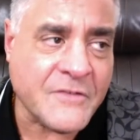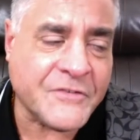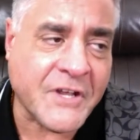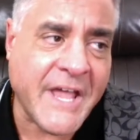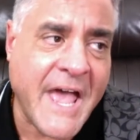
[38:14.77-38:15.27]

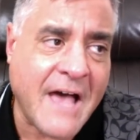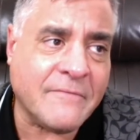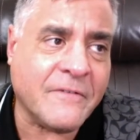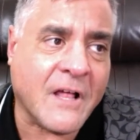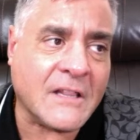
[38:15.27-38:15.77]
it's going to
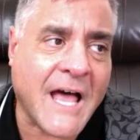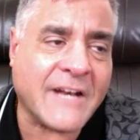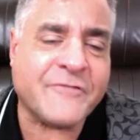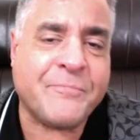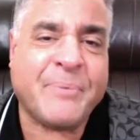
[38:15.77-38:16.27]
have a lot
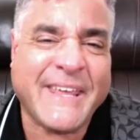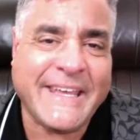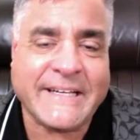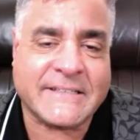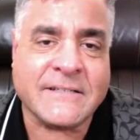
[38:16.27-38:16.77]
of
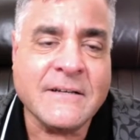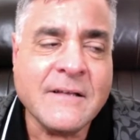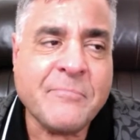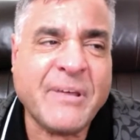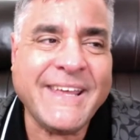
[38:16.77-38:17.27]
peat,
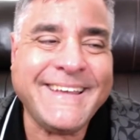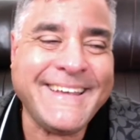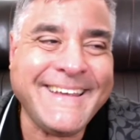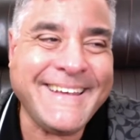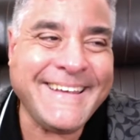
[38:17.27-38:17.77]
P
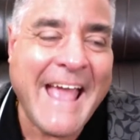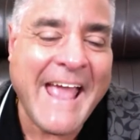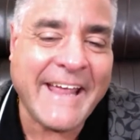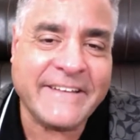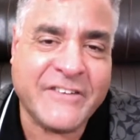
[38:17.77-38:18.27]
E
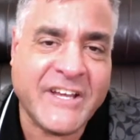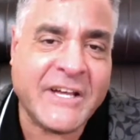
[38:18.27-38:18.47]
A T,